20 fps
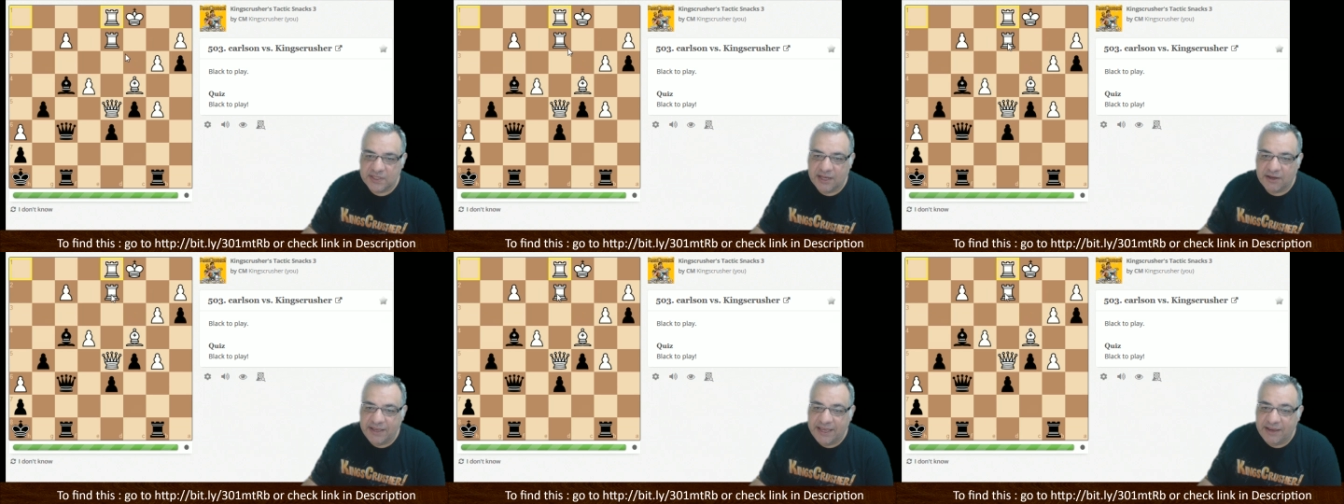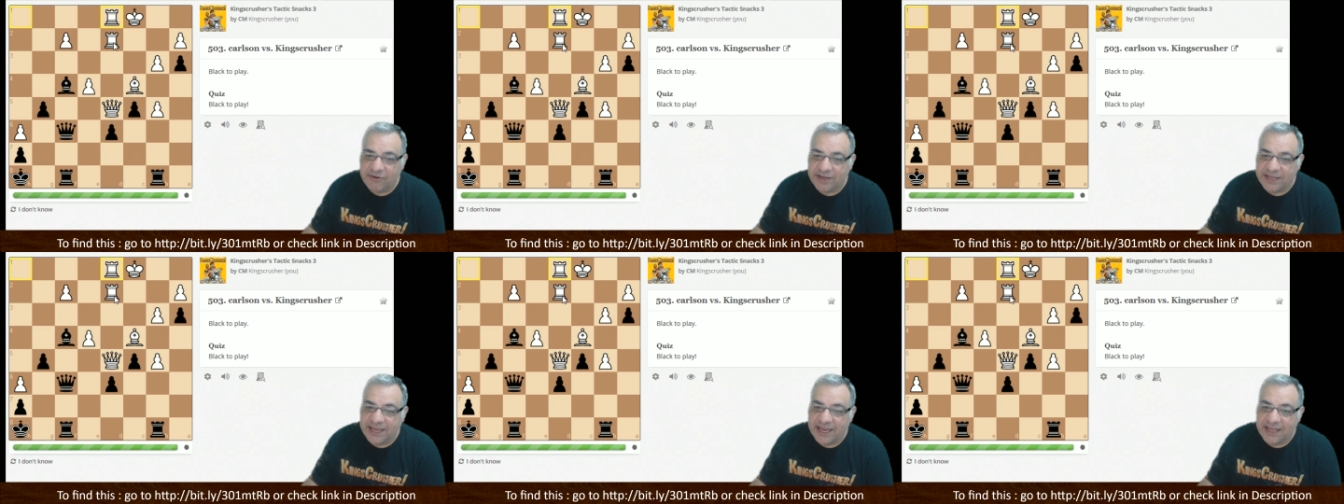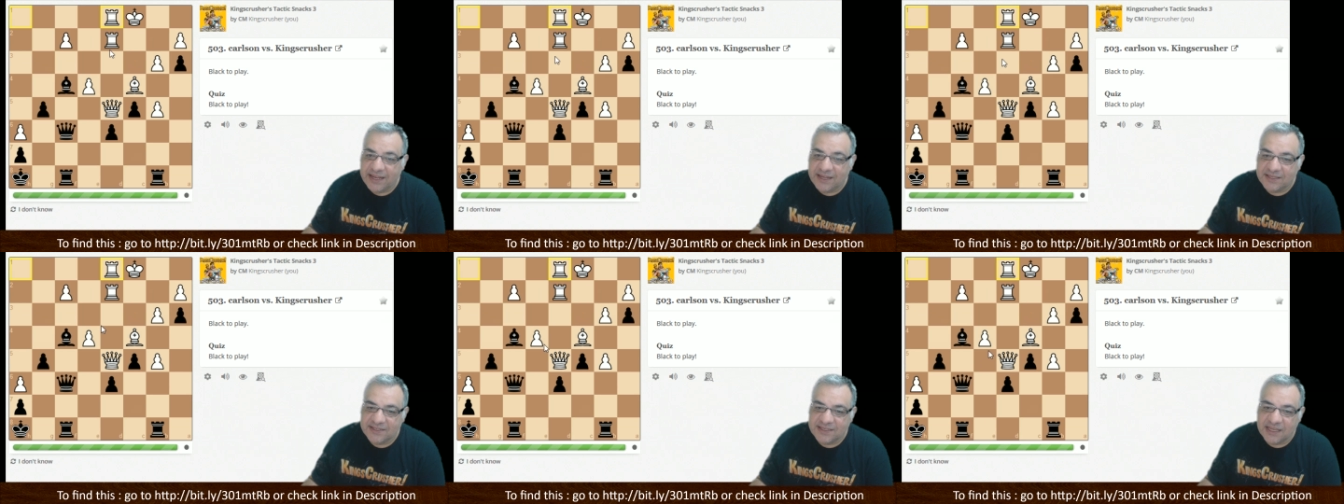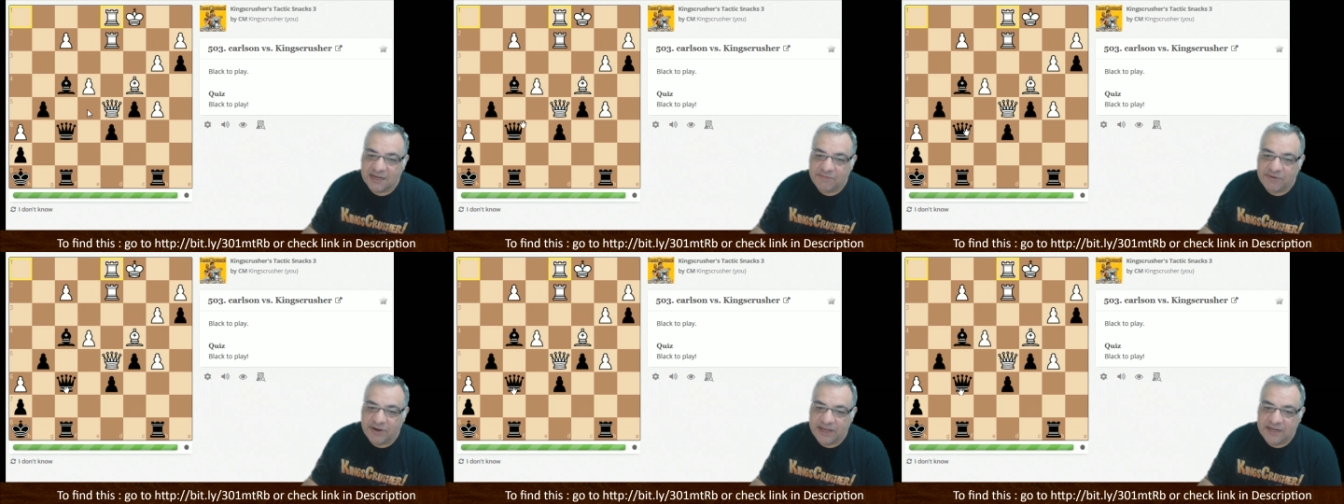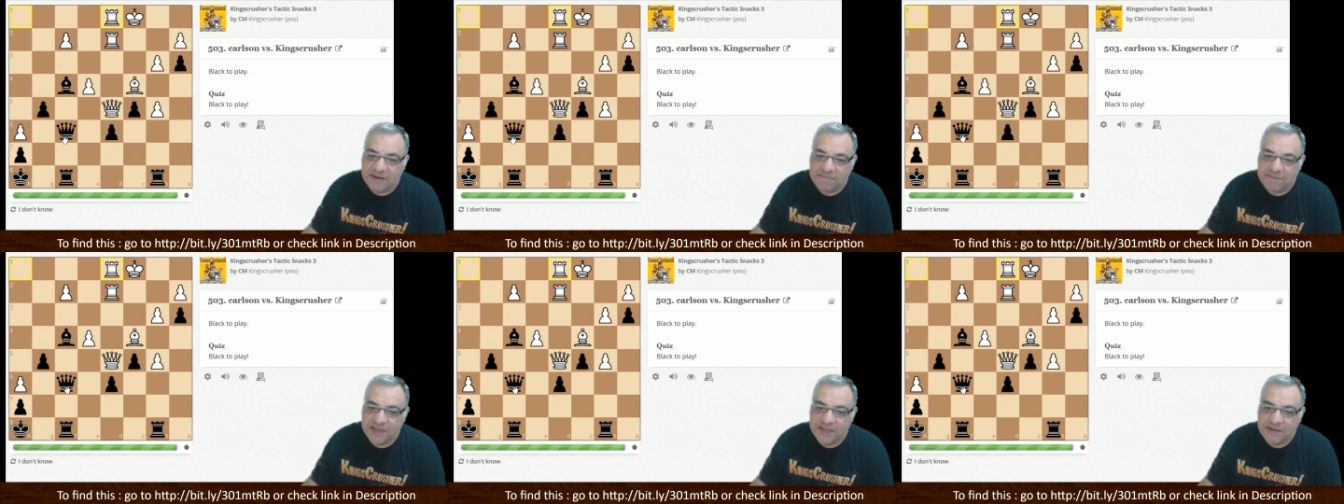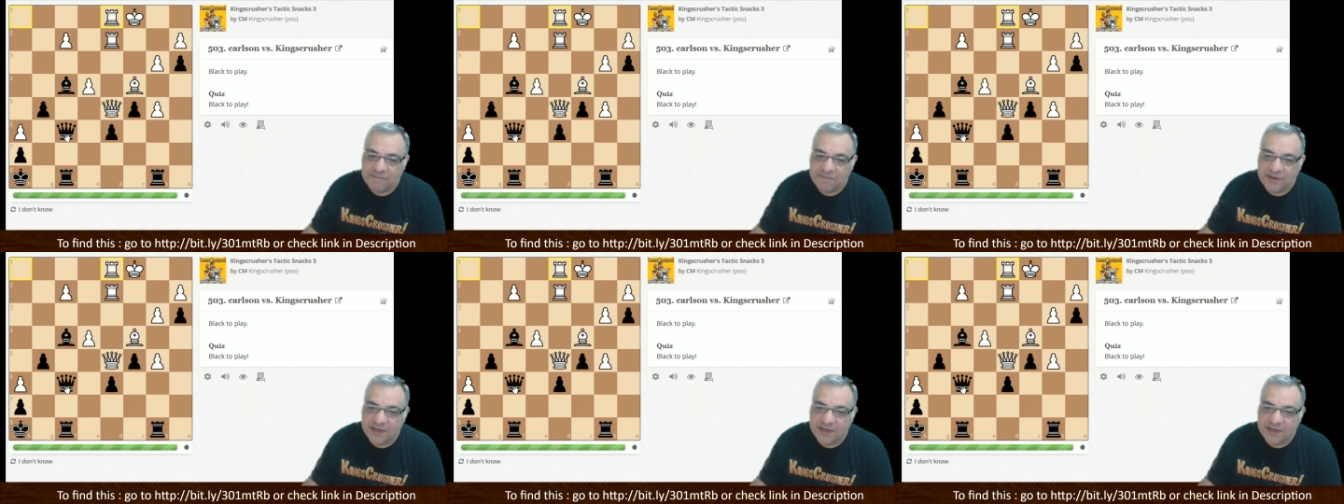Now here again, celebrating the pin